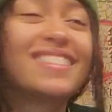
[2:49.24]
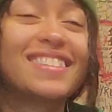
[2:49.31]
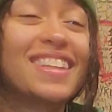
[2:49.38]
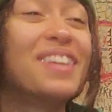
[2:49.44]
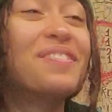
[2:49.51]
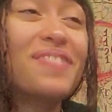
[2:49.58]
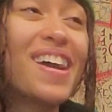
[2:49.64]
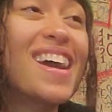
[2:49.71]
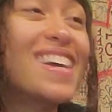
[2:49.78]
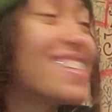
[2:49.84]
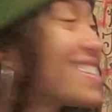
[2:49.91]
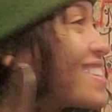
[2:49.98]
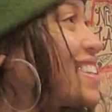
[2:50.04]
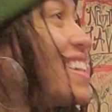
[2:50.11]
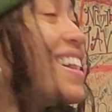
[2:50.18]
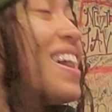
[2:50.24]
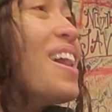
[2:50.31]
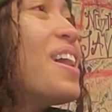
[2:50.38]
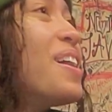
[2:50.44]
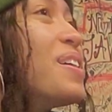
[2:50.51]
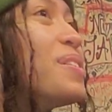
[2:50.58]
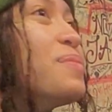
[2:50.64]
they're fast.
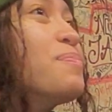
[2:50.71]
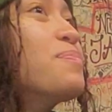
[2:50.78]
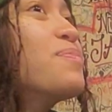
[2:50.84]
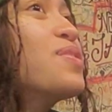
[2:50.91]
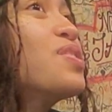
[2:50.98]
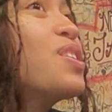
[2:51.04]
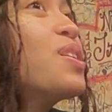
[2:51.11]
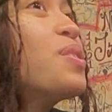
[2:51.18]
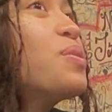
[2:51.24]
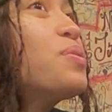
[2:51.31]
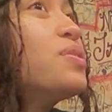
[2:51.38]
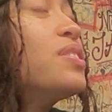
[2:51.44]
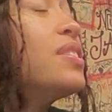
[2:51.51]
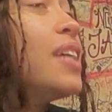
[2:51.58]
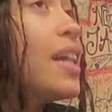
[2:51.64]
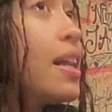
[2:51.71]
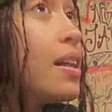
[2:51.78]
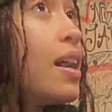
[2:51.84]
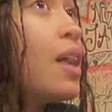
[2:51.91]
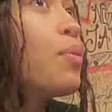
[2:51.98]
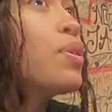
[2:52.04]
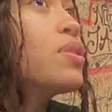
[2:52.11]
I
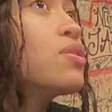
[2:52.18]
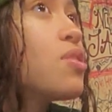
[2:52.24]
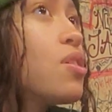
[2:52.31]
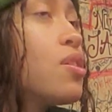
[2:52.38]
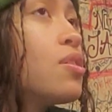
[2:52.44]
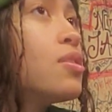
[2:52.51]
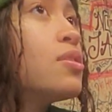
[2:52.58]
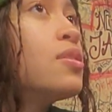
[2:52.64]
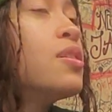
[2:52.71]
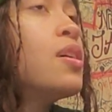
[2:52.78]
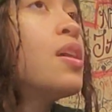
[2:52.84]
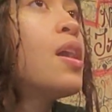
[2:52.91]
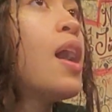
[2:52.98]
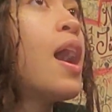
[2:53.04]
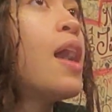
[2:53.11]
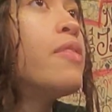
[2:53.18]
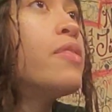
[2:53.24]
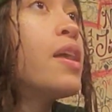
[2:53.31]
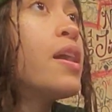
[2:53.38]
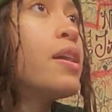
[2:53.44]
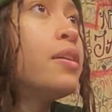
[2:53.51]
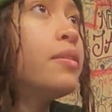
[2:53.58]
went to Hall, and
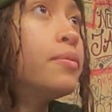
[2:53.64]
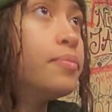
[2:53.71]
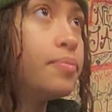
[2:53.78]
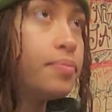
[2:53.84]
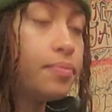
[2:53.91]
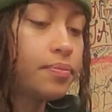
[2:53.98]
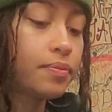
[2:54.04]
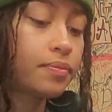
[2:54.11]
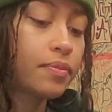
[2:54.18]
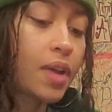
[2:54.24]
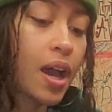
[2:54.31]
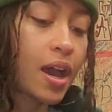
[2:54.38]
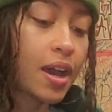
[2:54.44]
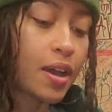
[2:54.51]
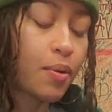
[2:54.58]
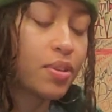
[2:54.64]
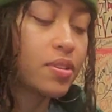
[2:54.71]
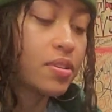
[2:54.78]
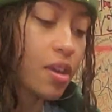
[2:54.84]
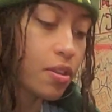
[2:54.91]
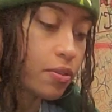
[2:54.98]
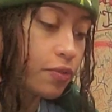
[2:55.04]
then I went to
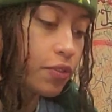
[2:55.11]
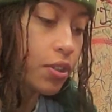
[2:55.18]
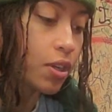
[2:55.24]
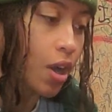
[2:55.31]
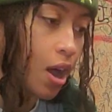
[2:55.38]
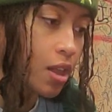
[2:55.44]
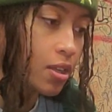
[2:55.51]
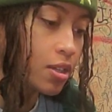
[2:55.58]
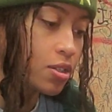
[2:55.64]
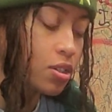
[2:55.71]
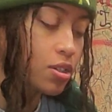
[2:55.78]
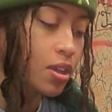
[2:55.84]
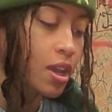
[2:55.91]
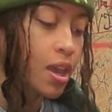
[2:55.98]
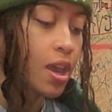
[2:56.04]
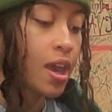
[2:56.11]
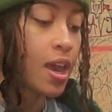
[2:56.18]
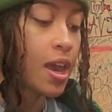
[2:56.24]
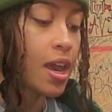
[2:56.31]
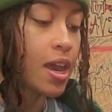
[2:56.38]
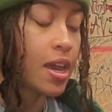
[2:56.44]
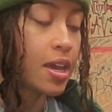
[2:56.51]
Southern for college,
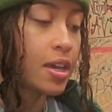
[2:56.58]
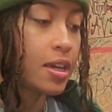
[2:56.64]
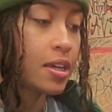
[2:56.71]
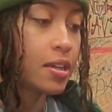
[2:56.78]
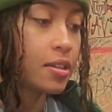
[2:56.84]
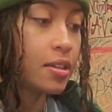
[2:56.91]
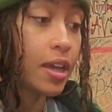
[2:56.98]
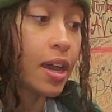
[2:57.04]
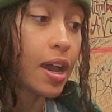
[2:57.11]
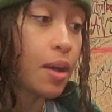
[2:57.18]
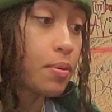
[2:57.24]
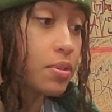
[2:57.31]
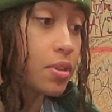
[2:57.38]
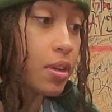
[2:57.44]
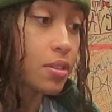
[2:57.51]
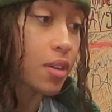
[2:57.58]
and I was on